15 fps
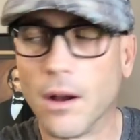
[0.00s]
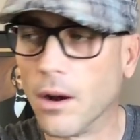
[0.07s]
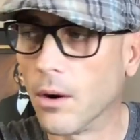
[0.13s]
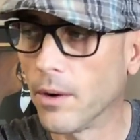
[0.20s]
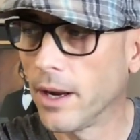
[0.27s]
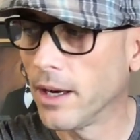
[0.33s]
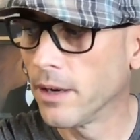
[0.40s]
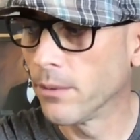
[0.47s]
All
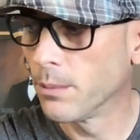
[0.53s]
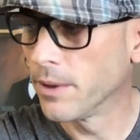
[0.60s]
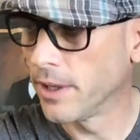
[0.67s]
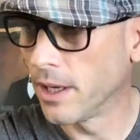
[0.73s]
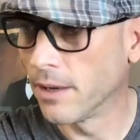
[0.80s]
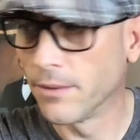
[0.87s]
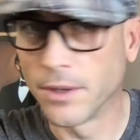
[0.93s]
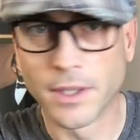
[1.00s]
right, everybody,
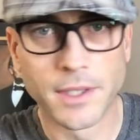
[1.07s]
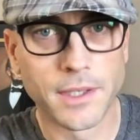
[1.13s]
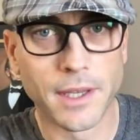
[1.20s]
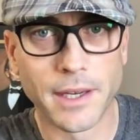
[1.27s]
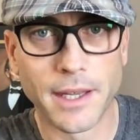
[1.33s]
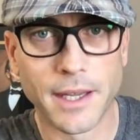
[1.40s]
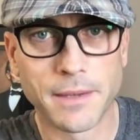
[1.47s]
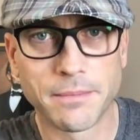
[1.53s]
have a good
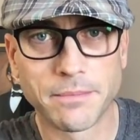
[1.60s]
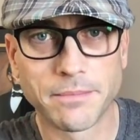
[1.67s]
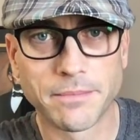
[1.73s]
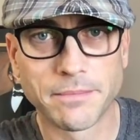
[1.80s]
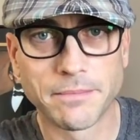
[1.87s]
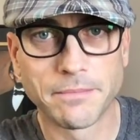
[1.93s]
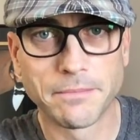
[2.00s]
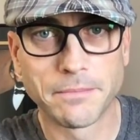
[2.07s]
Sunday.
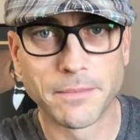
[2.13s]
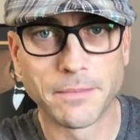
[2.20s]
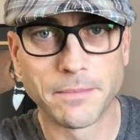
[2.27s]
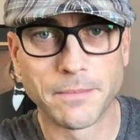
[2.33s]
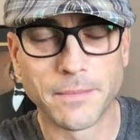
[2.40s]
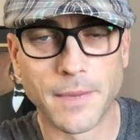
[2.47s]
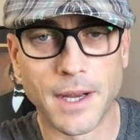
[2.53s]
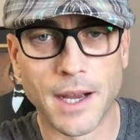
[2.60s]

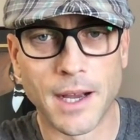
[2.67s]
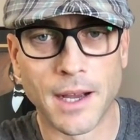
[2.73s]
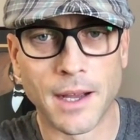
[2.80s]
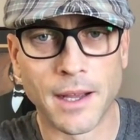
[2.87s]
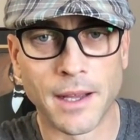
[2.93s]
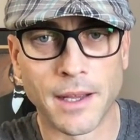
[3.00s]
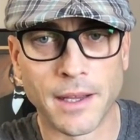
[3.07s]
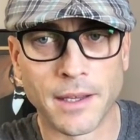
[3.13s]

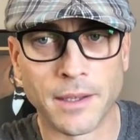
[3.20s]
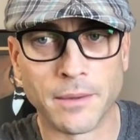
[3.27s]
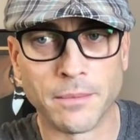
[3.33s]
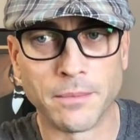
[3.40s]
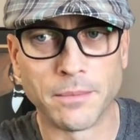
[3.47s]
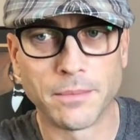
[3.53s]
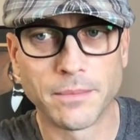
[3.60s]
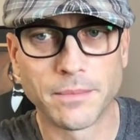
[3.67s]
I
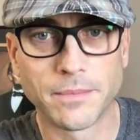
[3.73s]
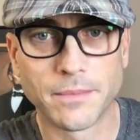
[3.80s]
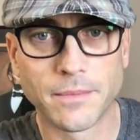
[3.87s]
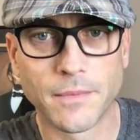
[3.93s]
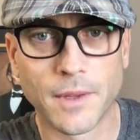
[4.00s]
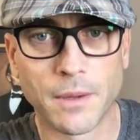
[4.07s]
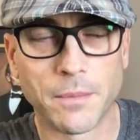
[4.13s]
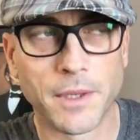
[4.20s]
am
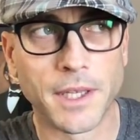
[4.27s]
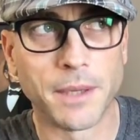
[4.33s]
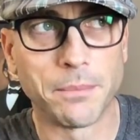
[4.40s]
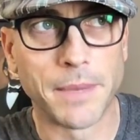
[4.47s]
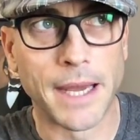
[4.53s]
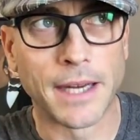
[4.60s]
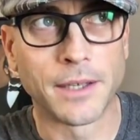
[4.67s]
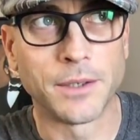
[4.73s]
going to get
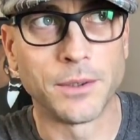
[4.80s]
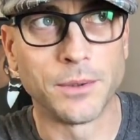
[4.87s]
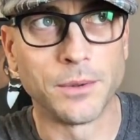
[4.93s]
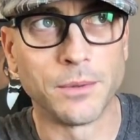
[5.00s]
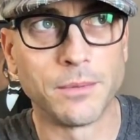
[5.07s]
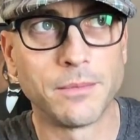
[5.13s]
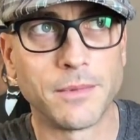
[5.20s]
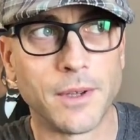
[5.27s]
back
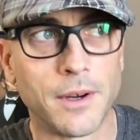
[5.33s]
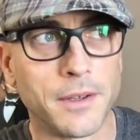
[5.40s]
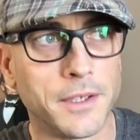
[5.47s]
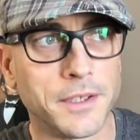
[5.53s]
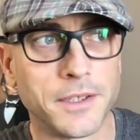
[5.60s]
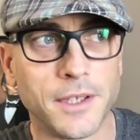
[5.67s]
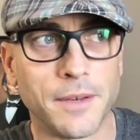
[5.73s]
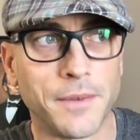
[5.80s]
to all
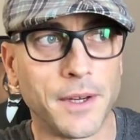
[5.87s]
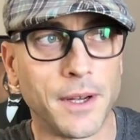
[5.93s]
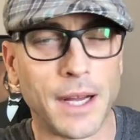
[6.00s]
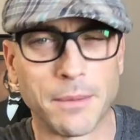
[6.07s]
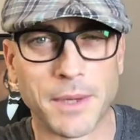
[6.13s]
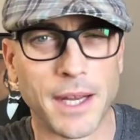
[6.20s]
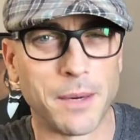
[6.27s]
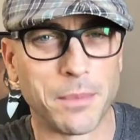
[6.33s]
this stuff. I
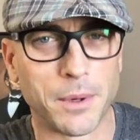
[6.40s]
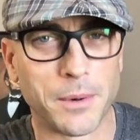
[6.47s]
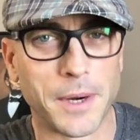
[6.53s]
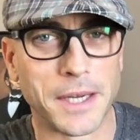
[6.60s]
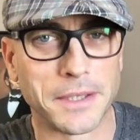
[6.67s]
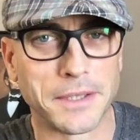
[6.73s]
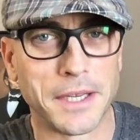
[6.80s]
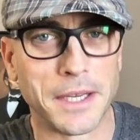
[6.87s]
am kind of
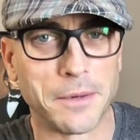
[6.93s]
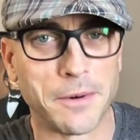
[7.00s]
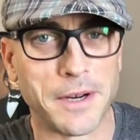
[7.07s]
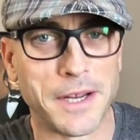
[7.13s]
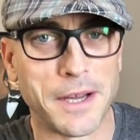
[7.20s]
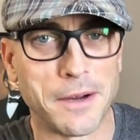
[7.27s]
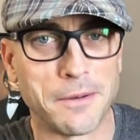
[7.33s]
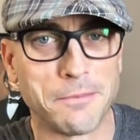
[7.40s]
procrastinating right
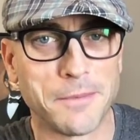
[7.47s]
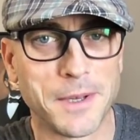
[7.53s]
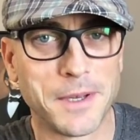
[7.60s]
now.